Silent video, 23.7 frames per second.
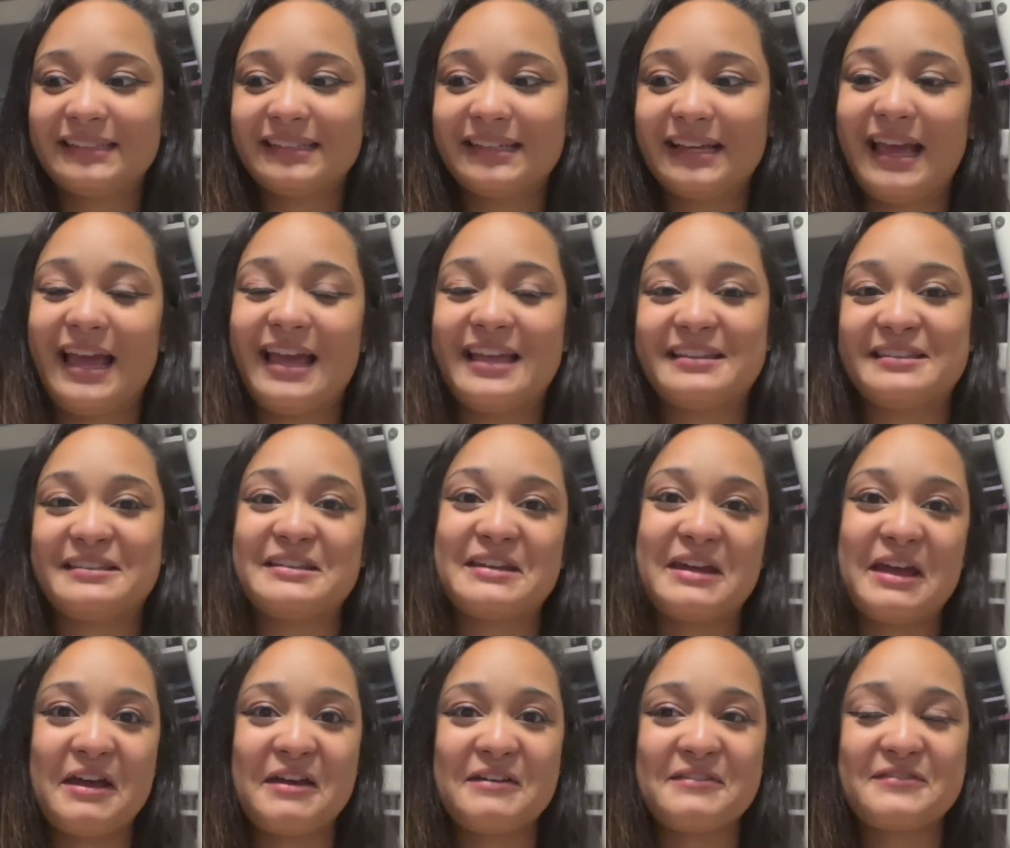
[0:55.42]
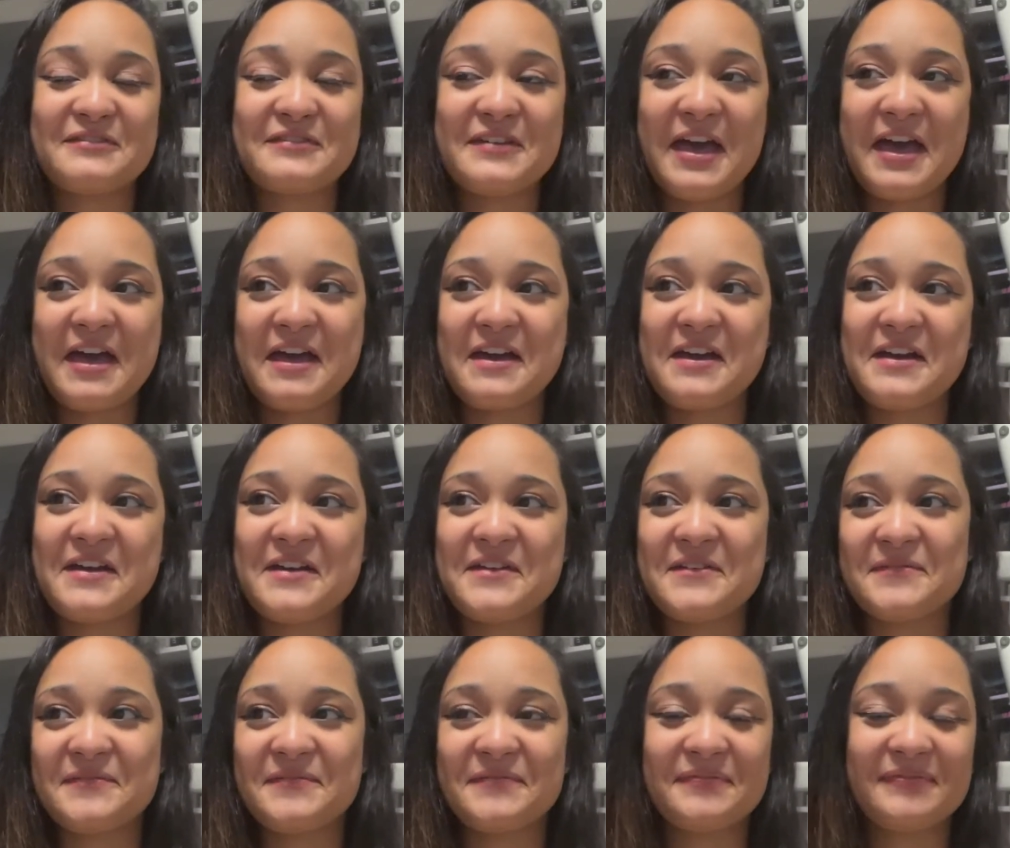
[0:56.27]
and stuff
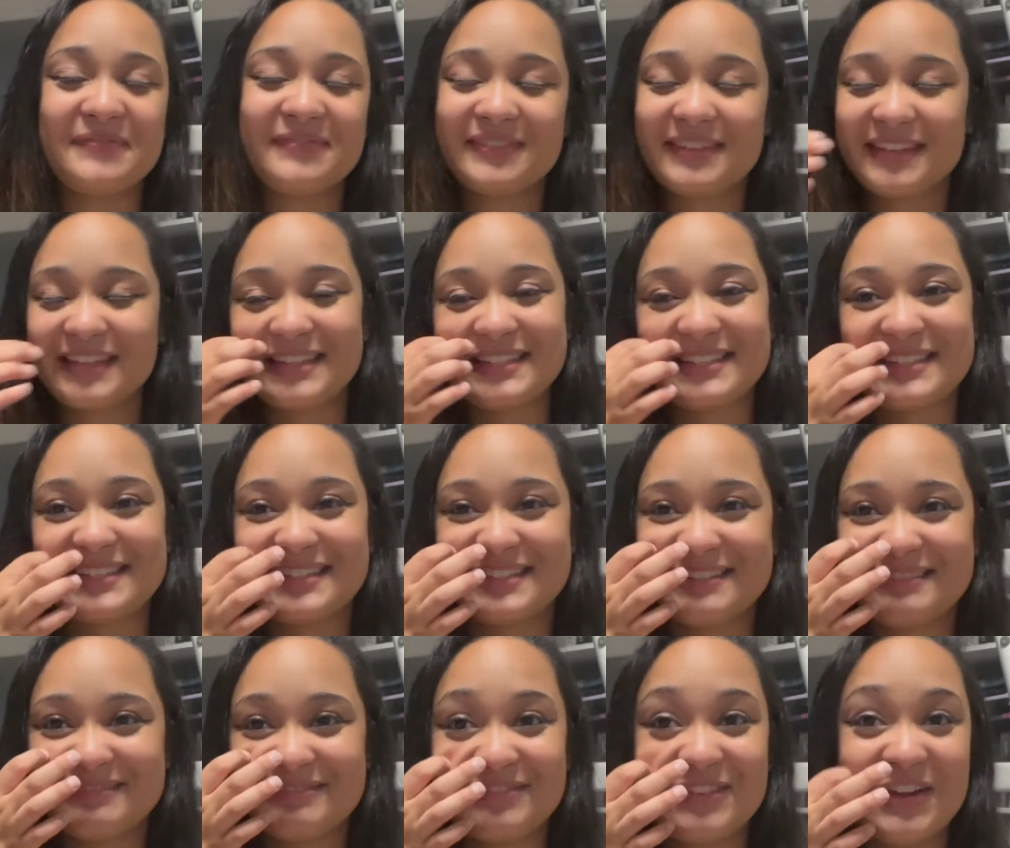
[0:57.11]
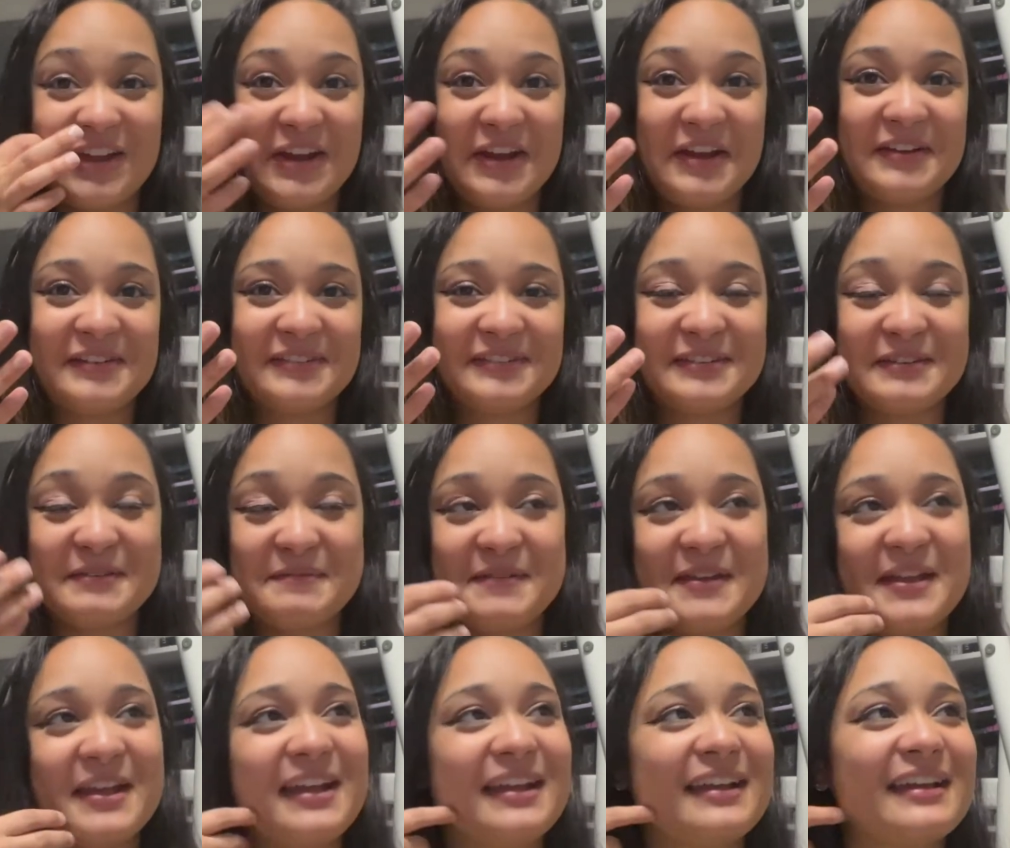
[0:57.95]
is funny to
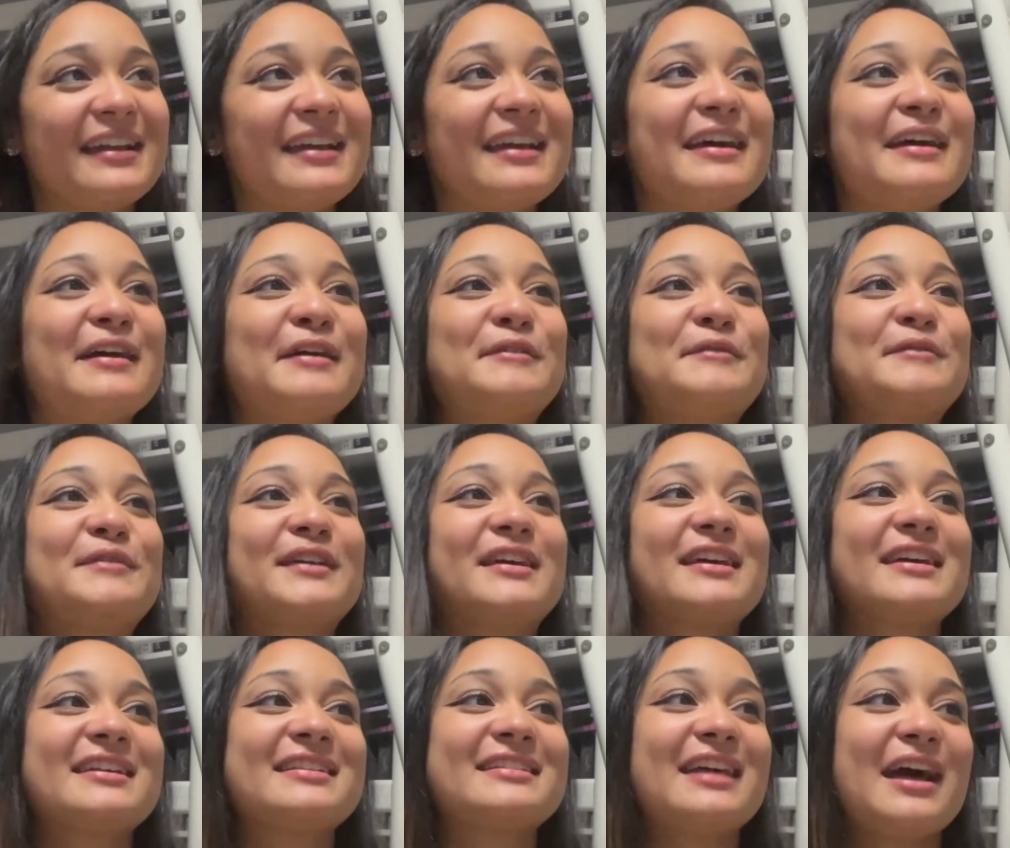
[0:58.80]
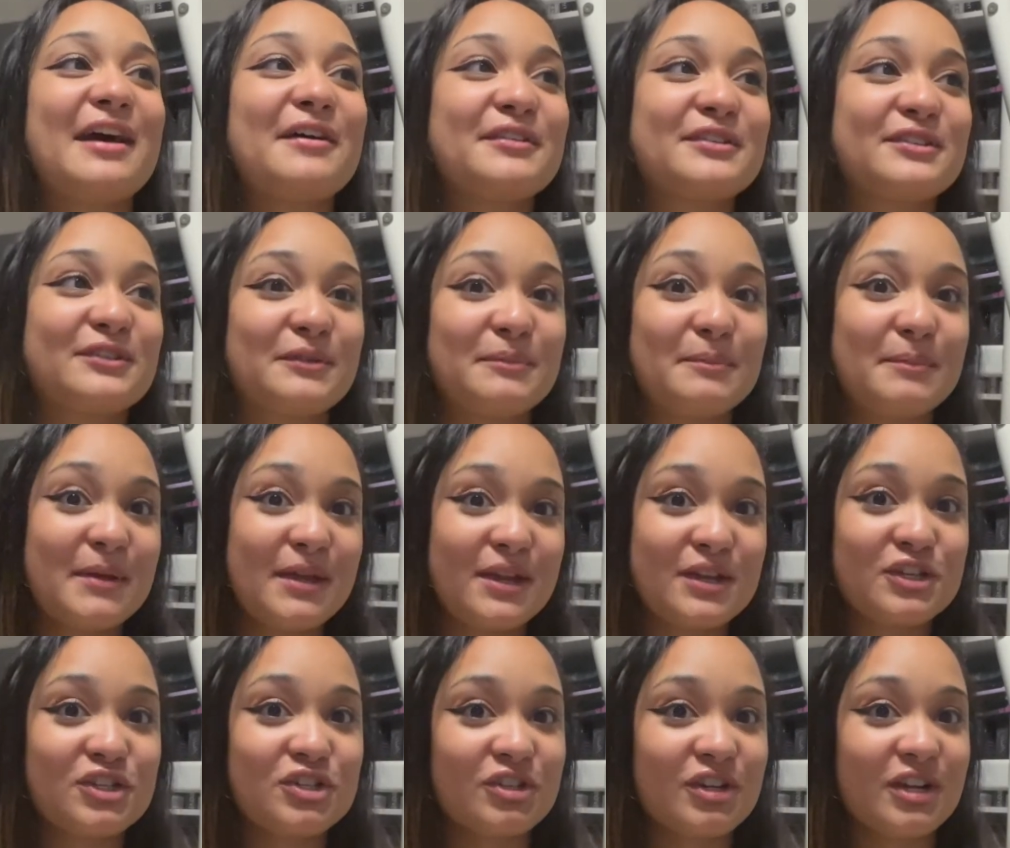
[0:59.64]
me because I was on
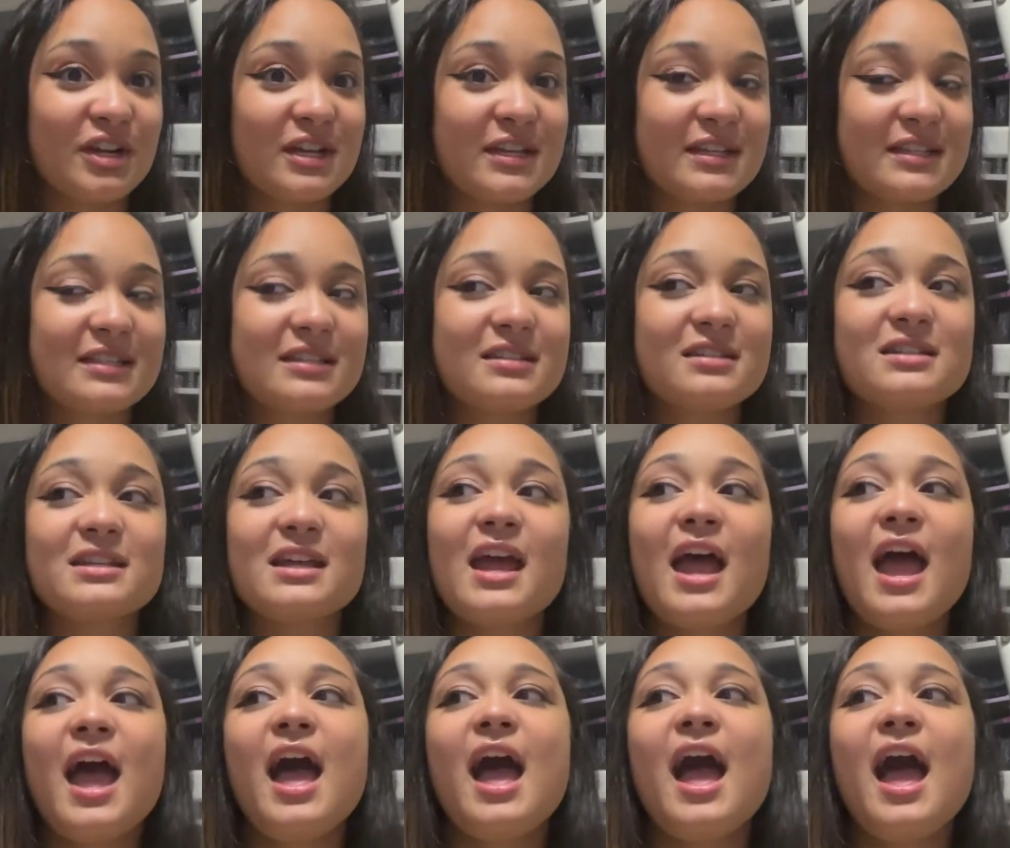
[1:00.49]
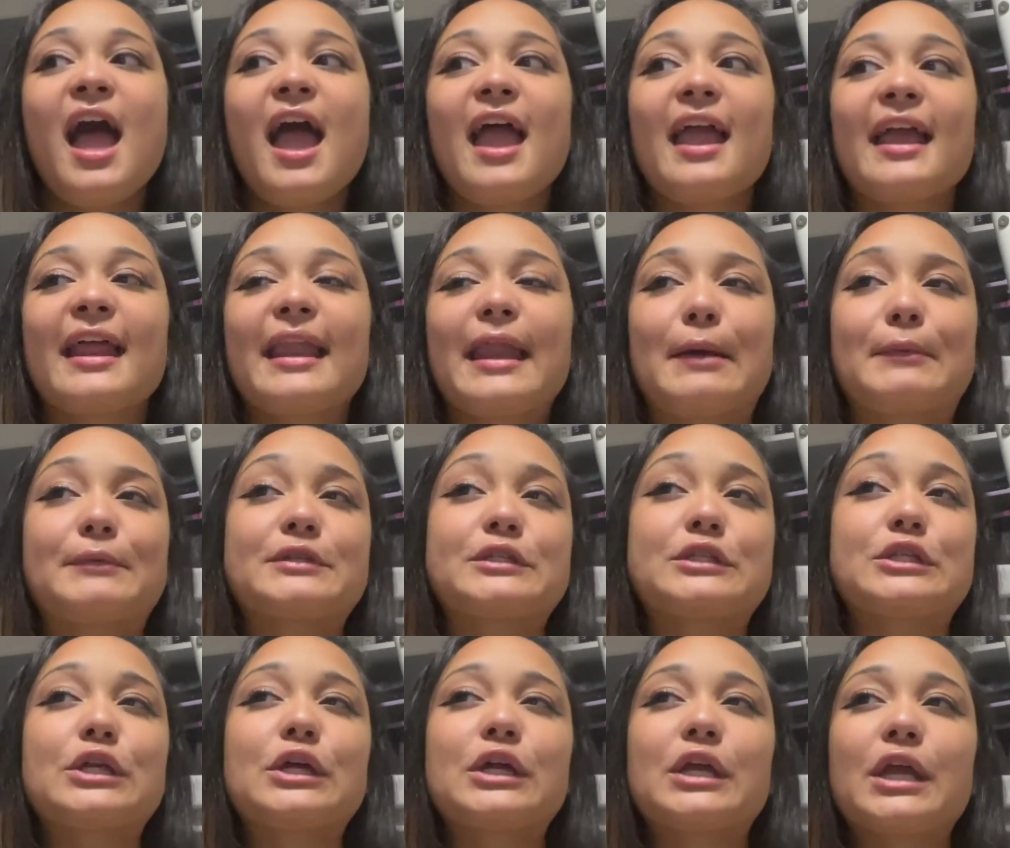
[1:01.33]
Pinterest and I
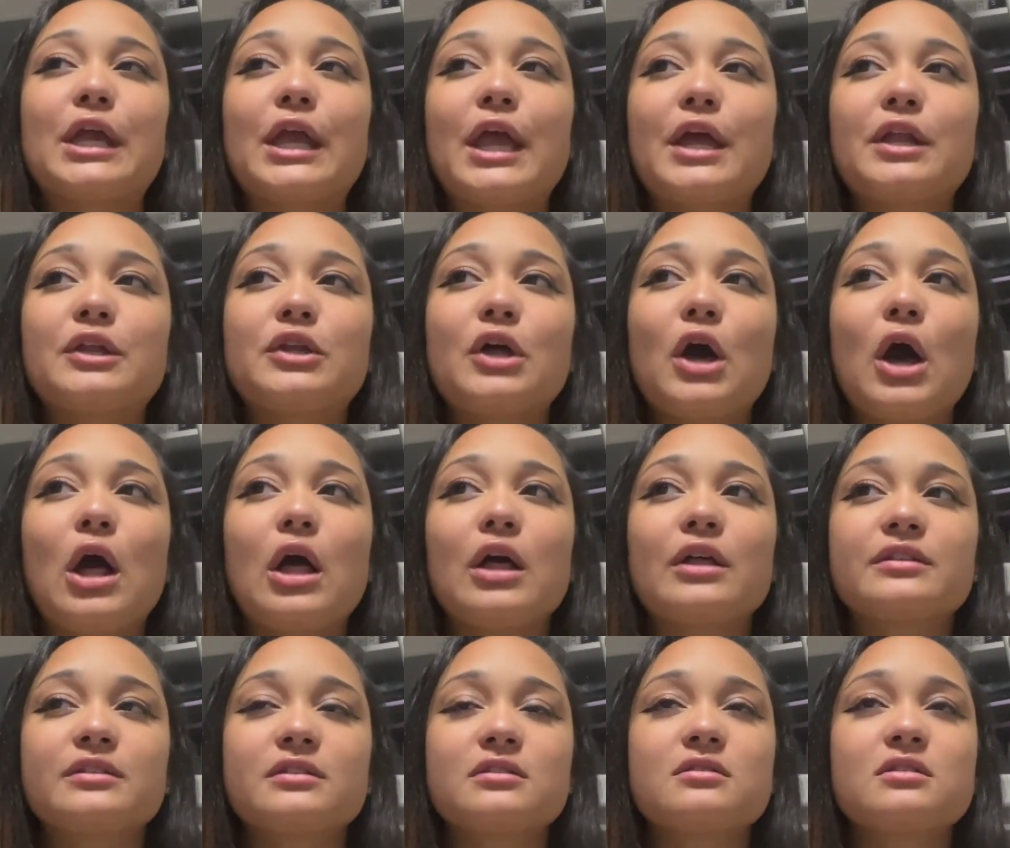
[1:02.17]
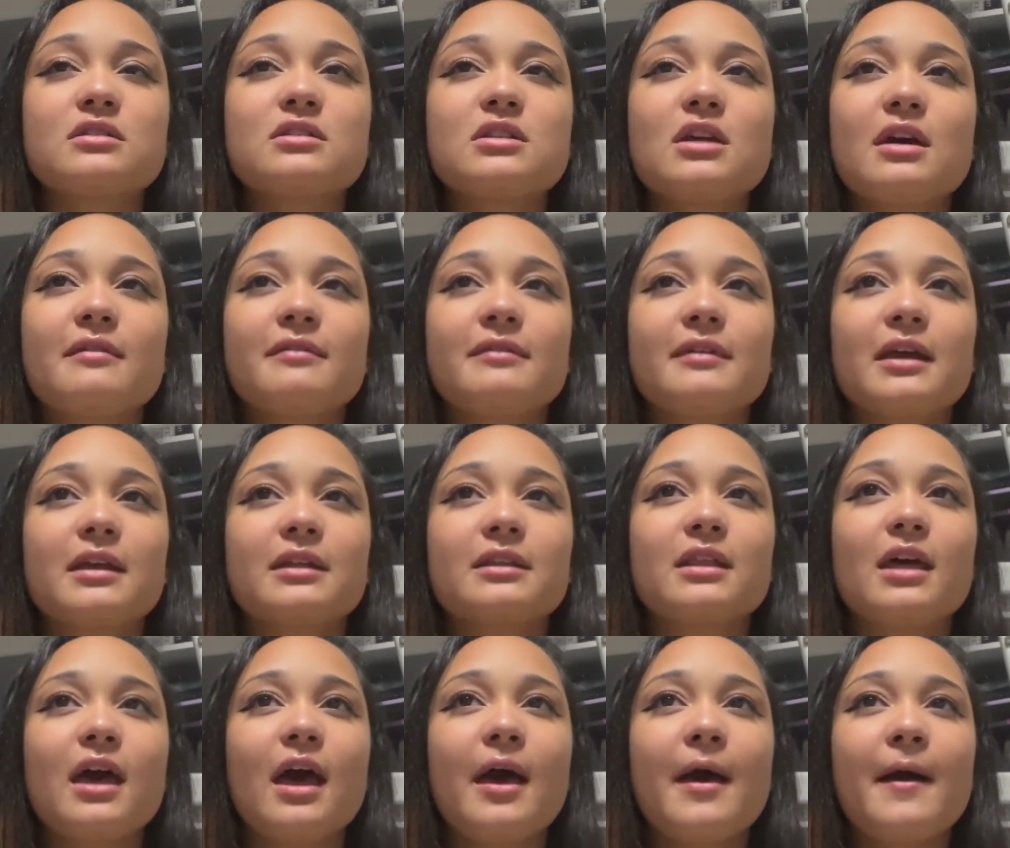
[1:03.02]
was looking at dolls and stuff like
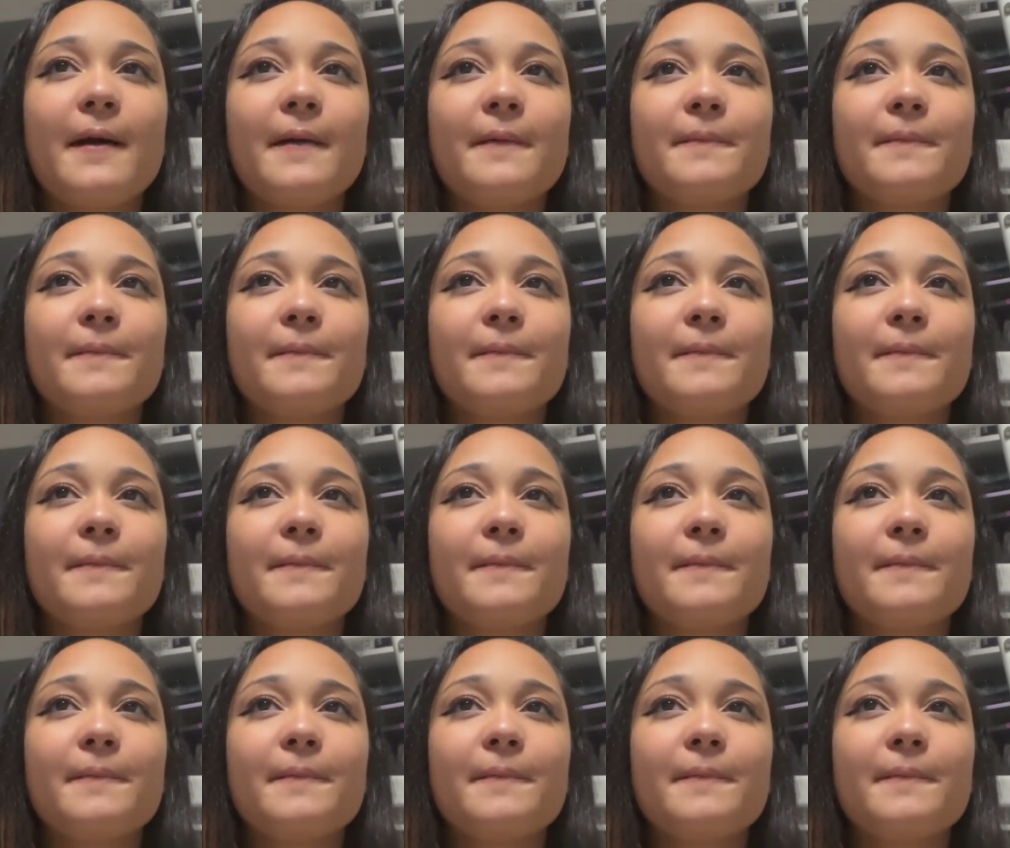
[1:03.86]
that